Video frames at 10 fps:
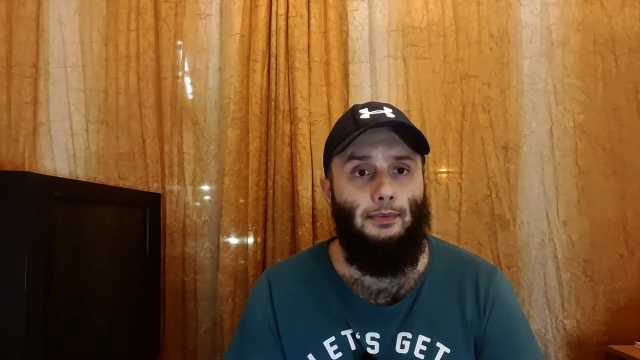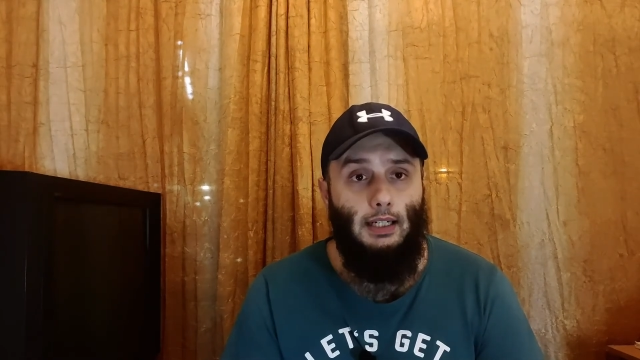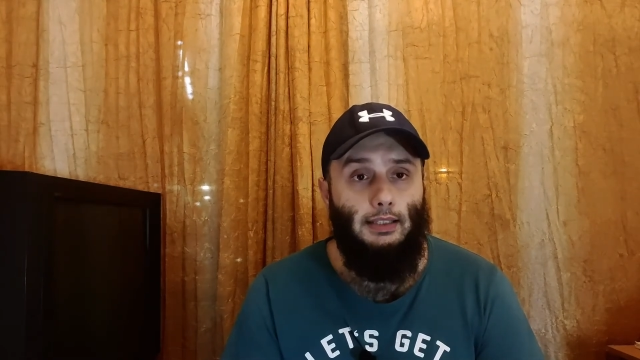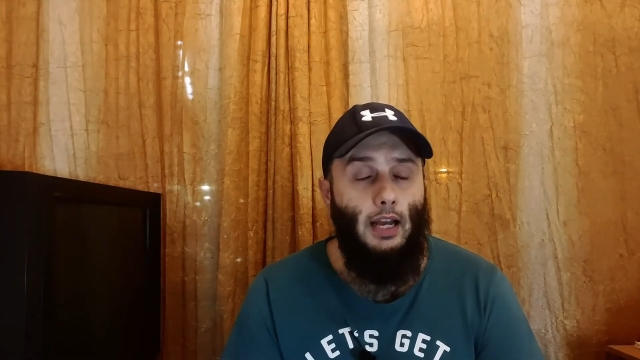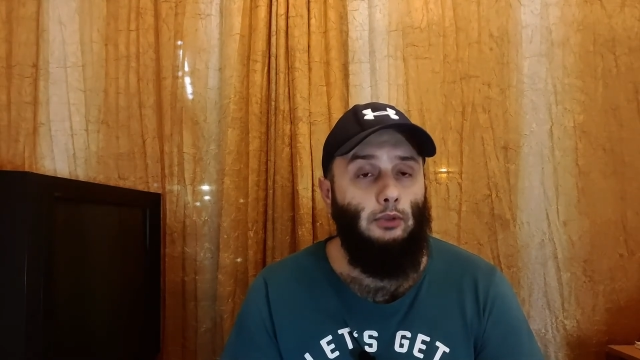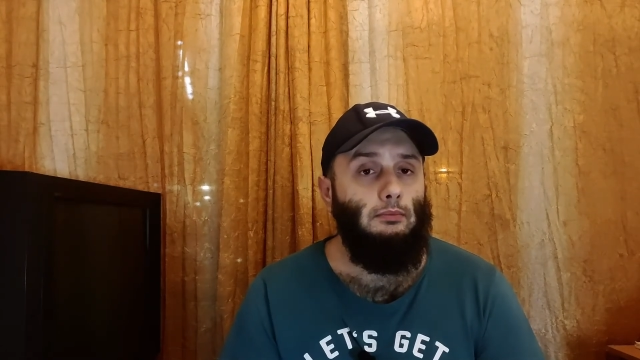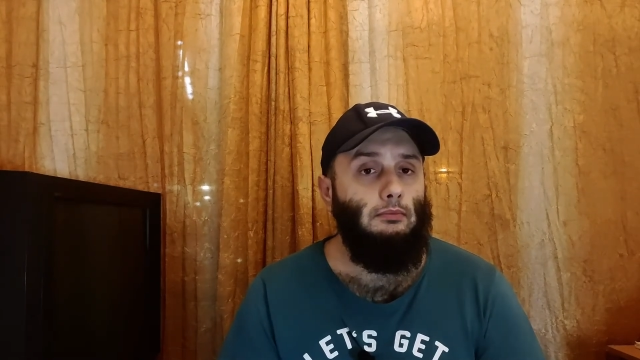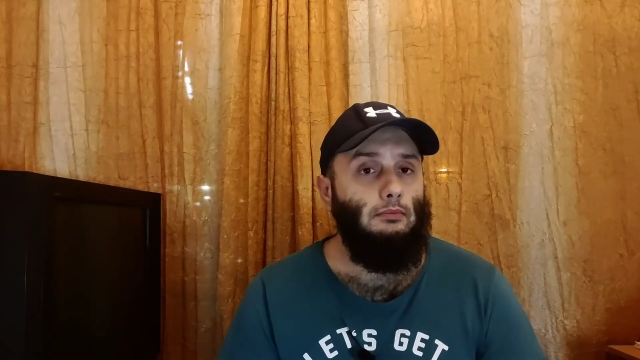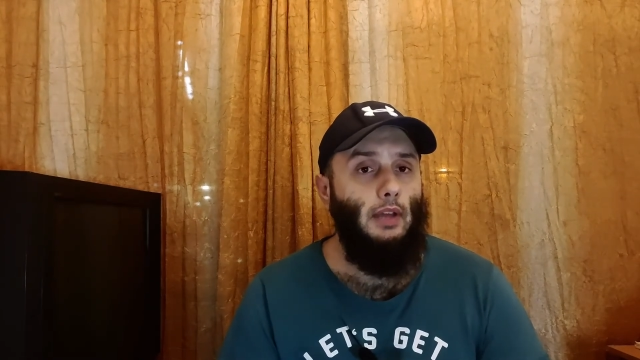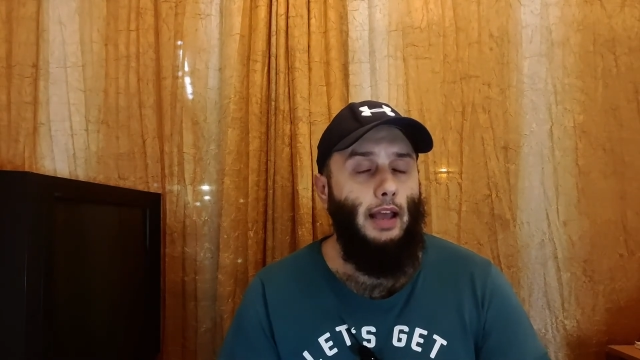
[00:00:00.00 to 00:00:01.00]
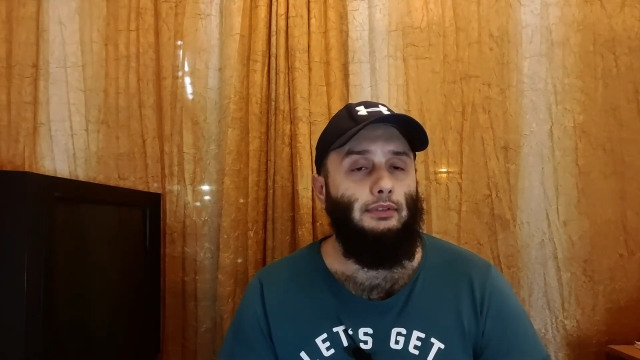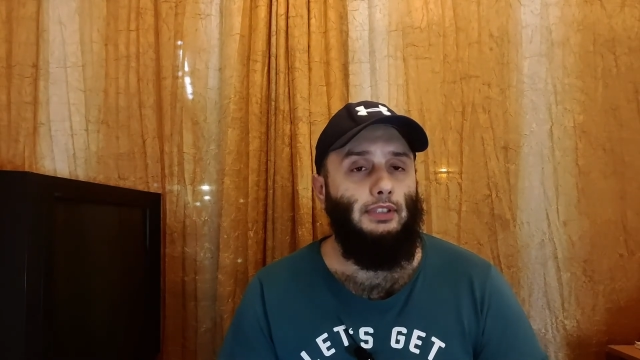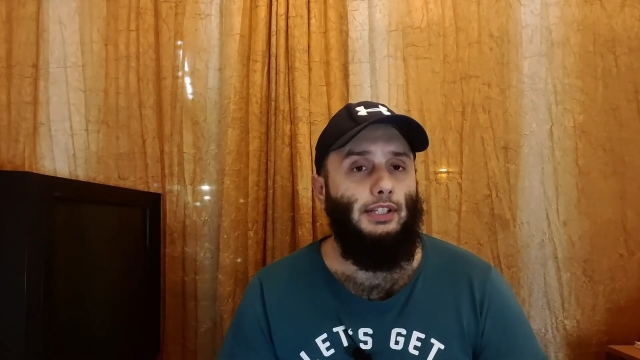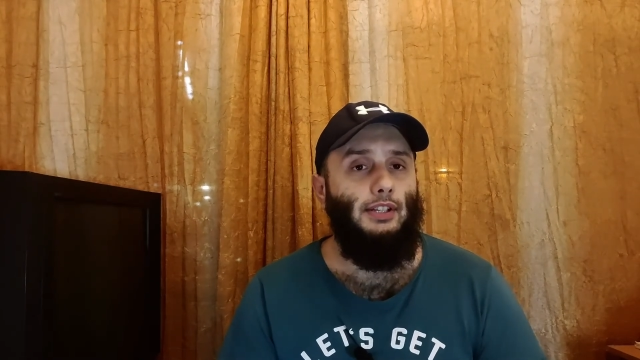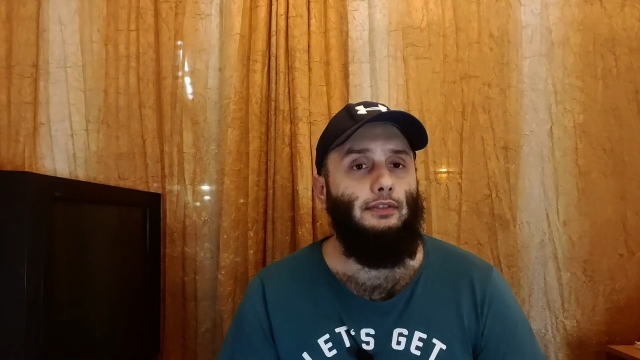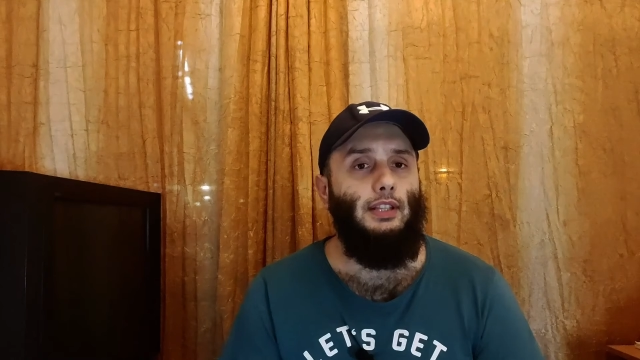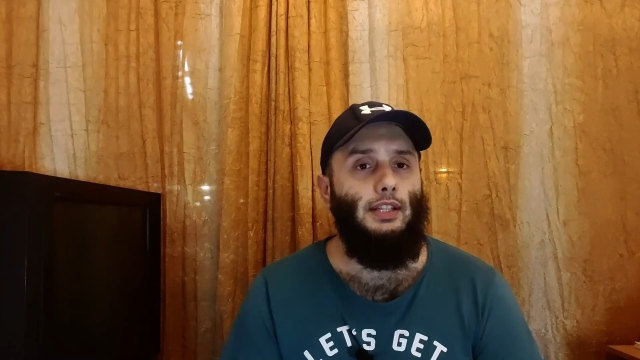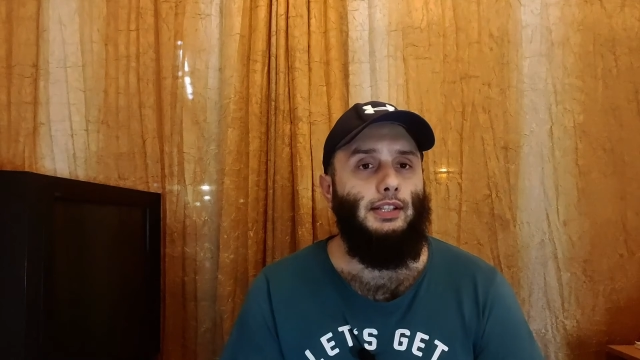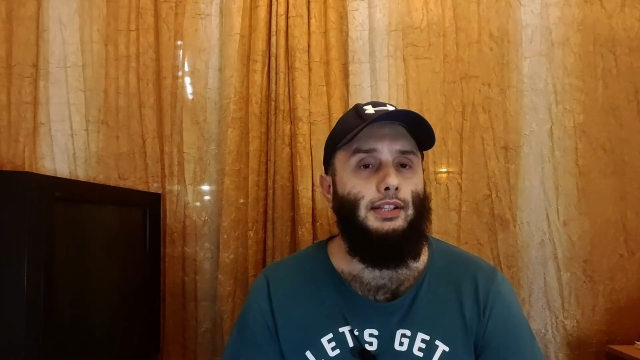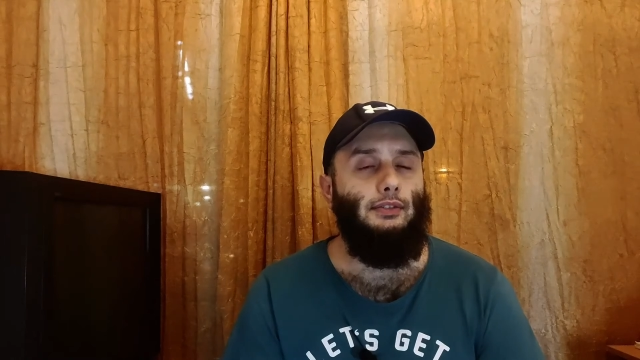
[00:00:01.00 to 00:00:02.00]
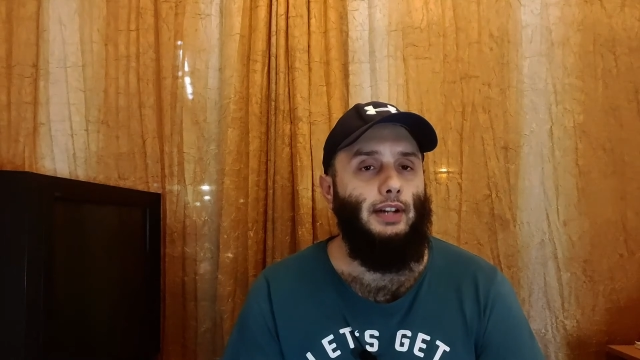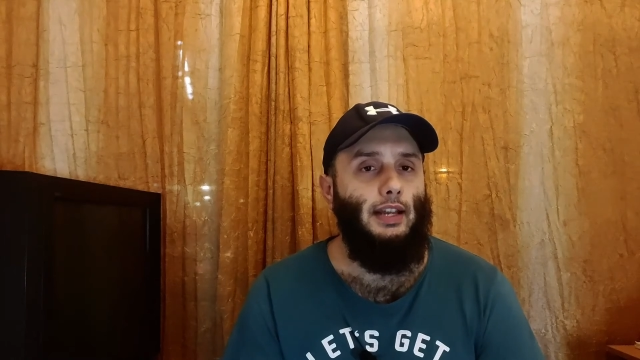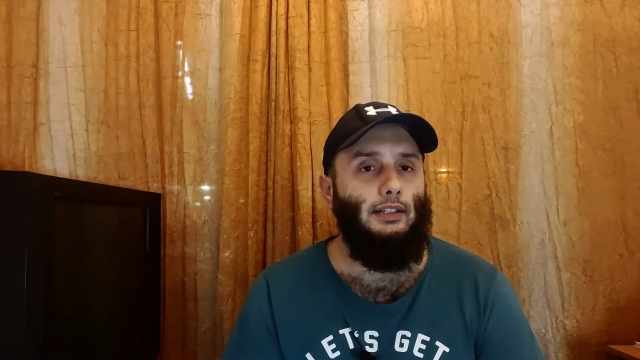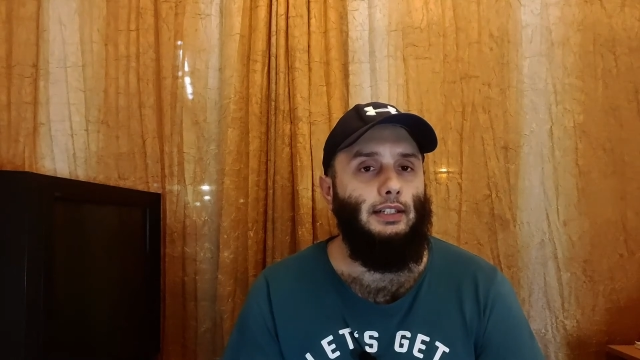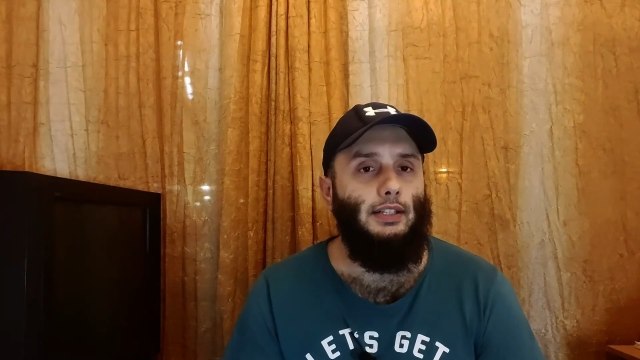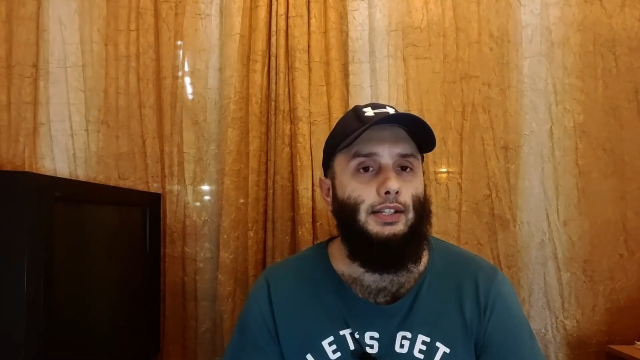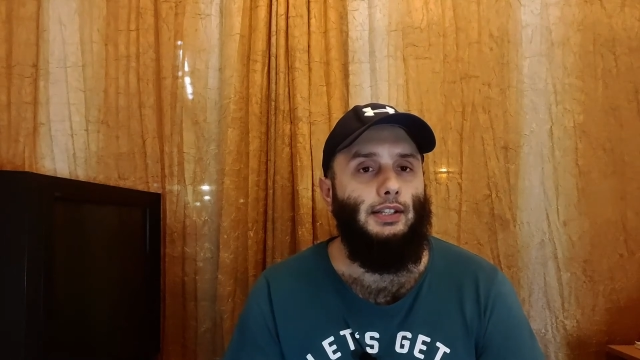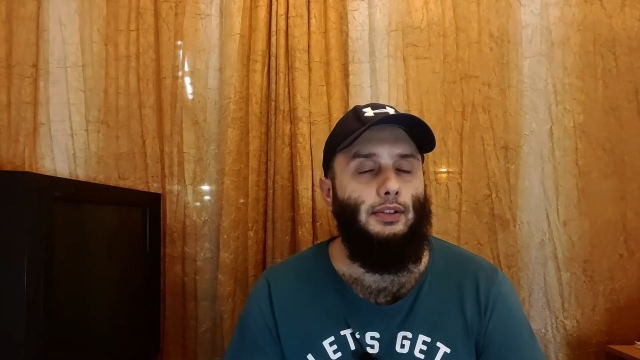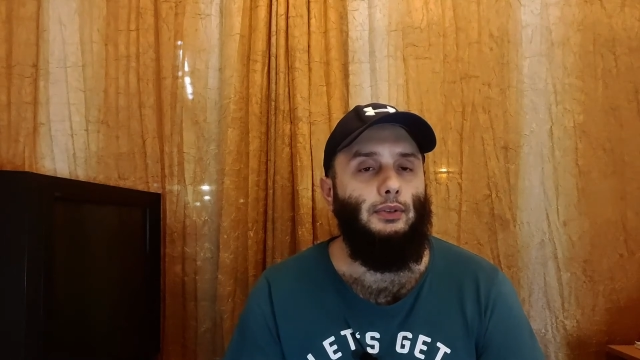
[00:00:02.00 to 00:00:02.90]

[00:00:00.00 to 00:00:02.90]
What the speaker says: Now, I've received this fragrance